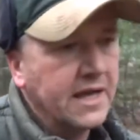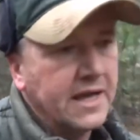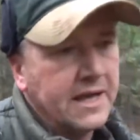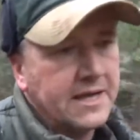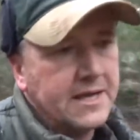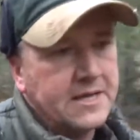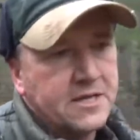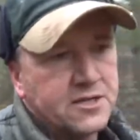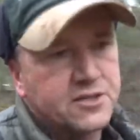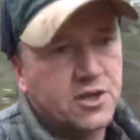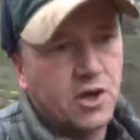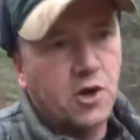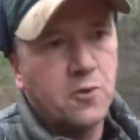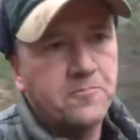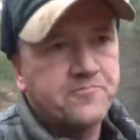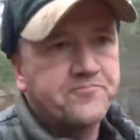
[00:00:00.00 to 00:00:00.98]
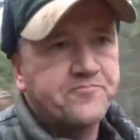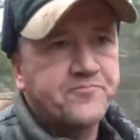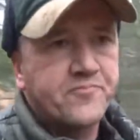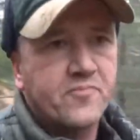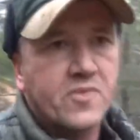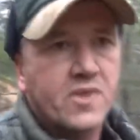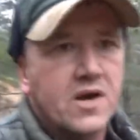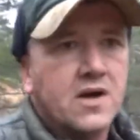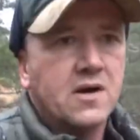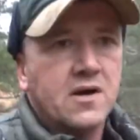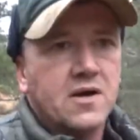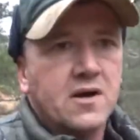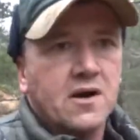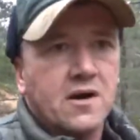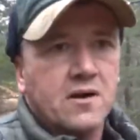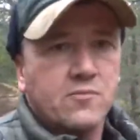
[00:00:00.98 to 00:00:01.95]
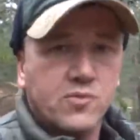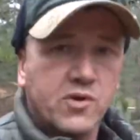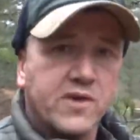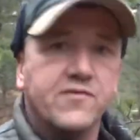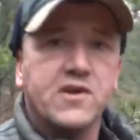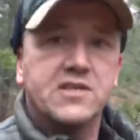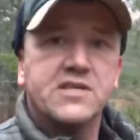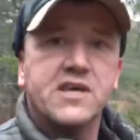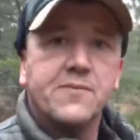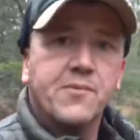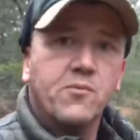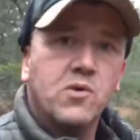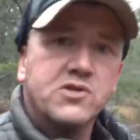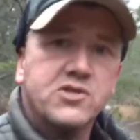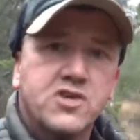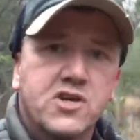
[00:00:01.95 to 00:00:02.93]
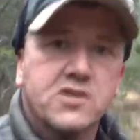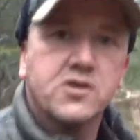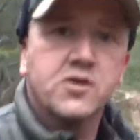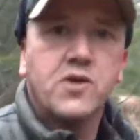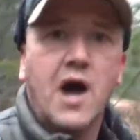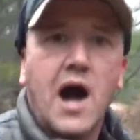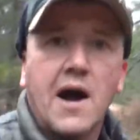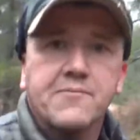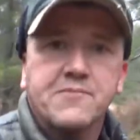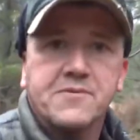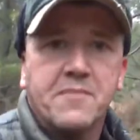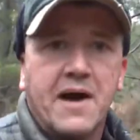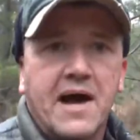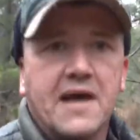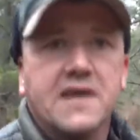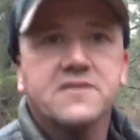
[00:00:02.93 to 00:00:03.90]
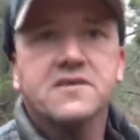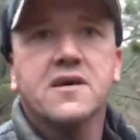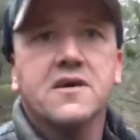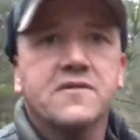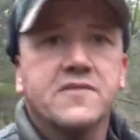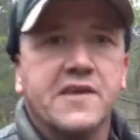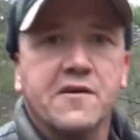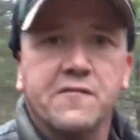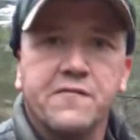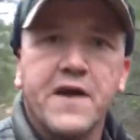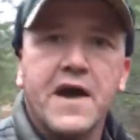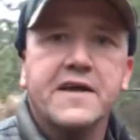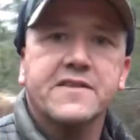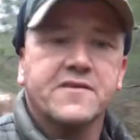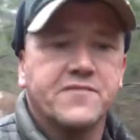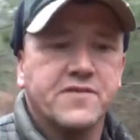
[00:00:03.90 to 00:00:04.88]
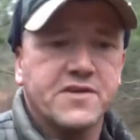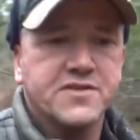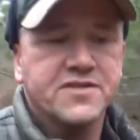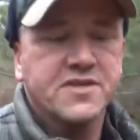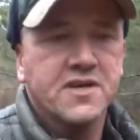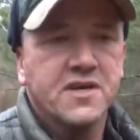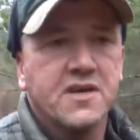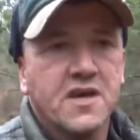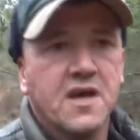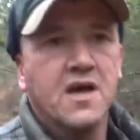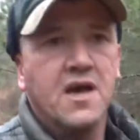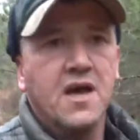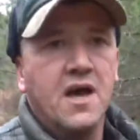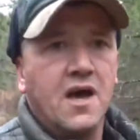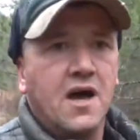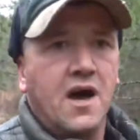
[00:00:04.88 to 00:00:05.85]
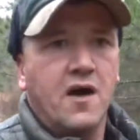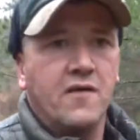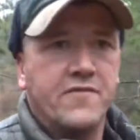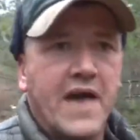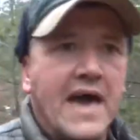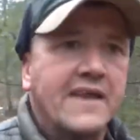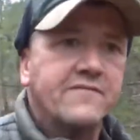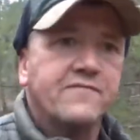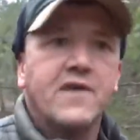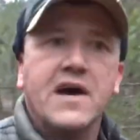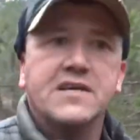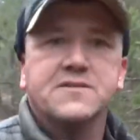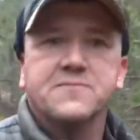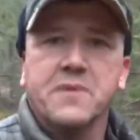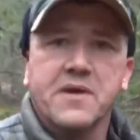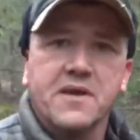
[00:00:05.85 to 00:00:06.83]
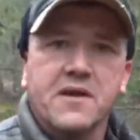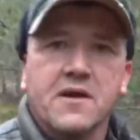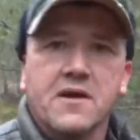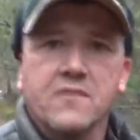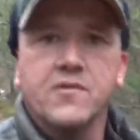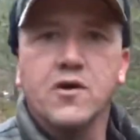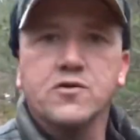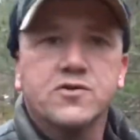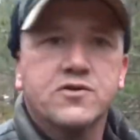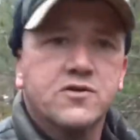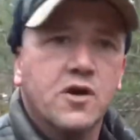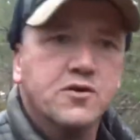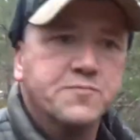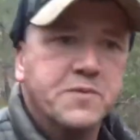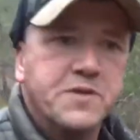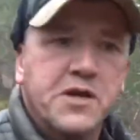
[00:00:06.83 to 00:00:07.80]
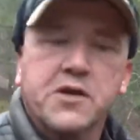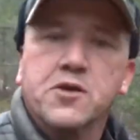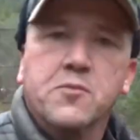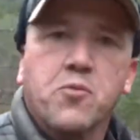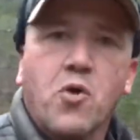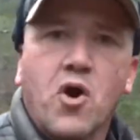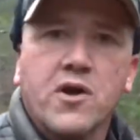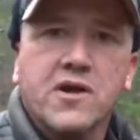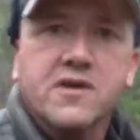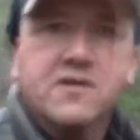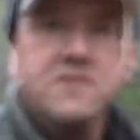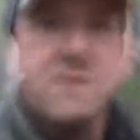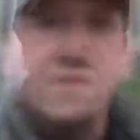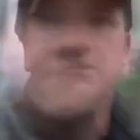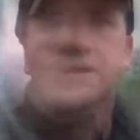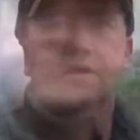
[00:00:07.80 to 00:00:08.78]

So we'll give you a tip on what you can do to optimize the effectiveness of that investment of those those particular products.